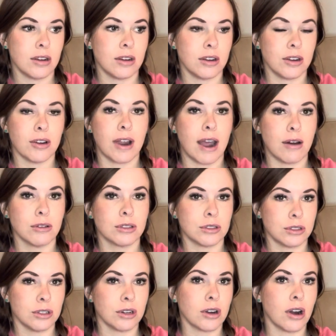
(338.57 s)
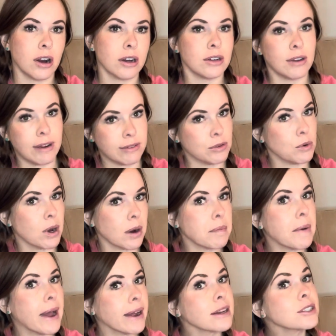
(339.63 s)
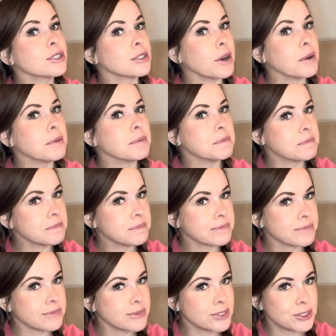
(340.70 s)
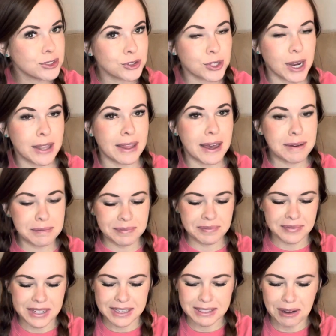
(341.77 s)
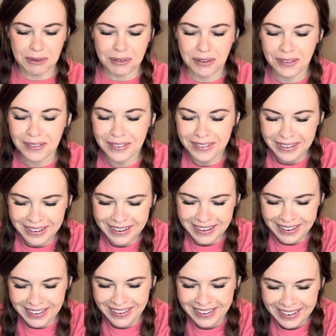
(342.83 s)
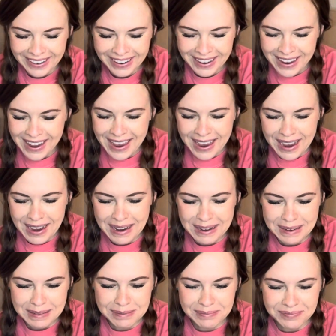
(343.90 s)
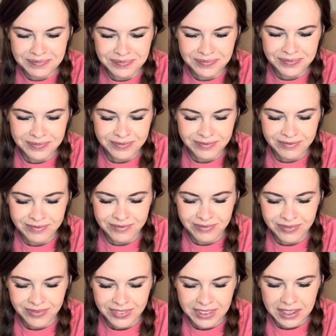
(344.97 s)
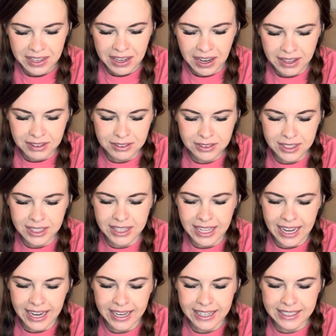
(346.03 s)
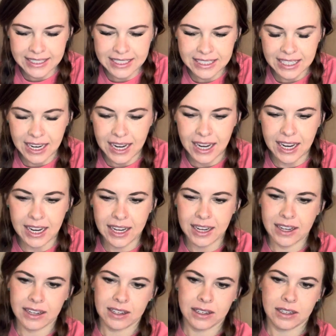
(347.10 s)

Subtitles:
your house or your car, you have to walk back. So try that. It's helpful. Other than that, I